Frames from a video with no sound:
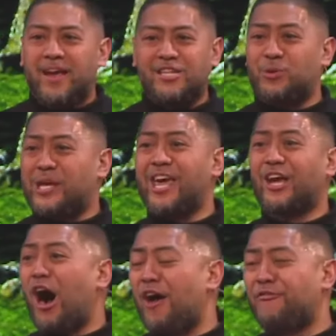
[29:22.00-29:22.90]
As we
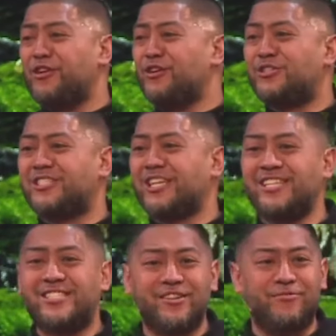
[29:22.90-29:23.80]
kick off a new
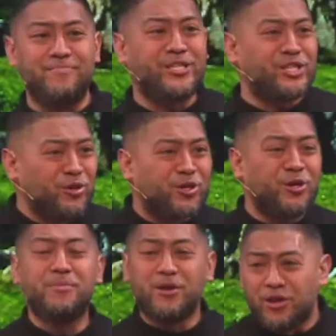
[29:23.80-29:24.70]
season of missional
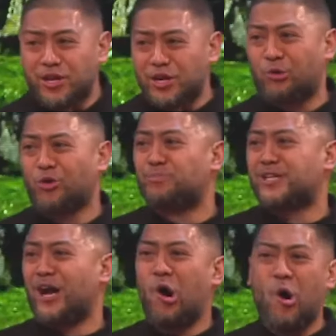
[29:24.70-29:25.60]
community
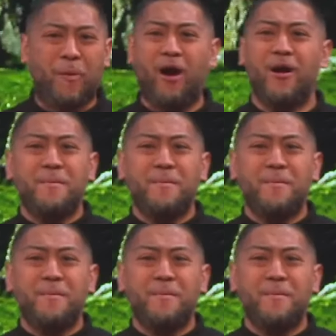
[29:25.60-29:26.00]
groups, I hope our